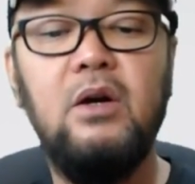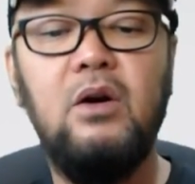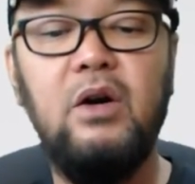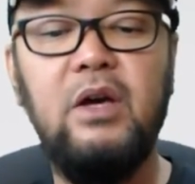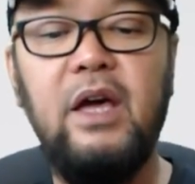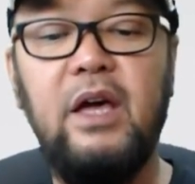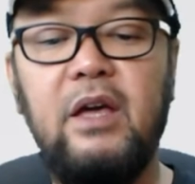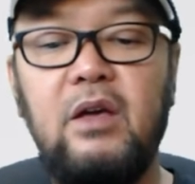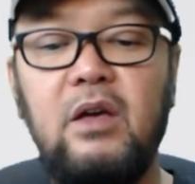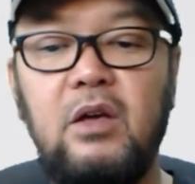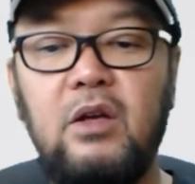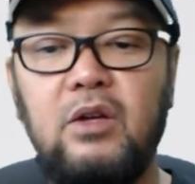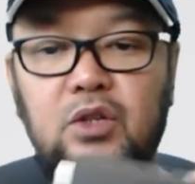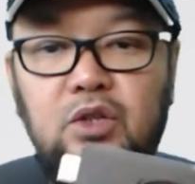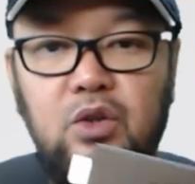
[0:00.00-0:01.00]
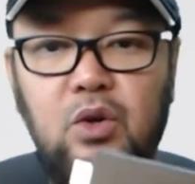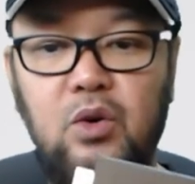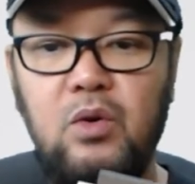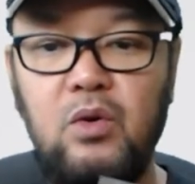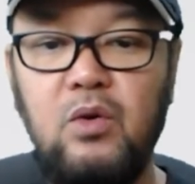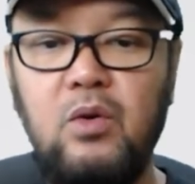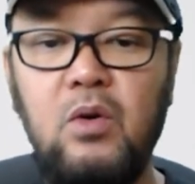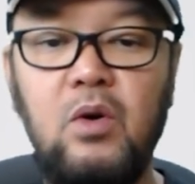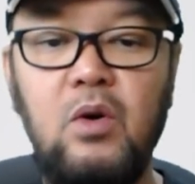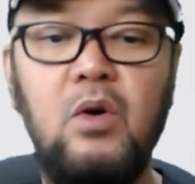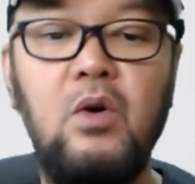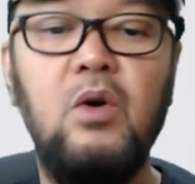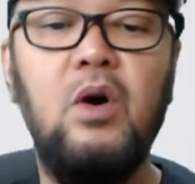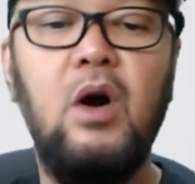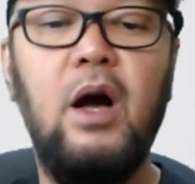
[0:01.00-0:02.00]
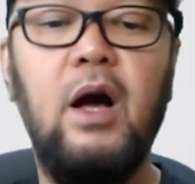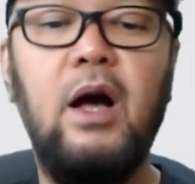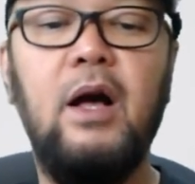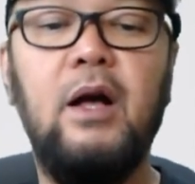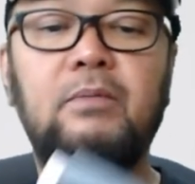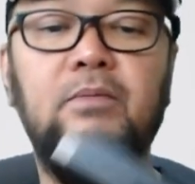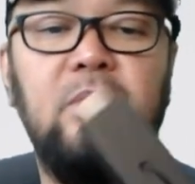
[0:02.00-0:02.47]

okay, so uh,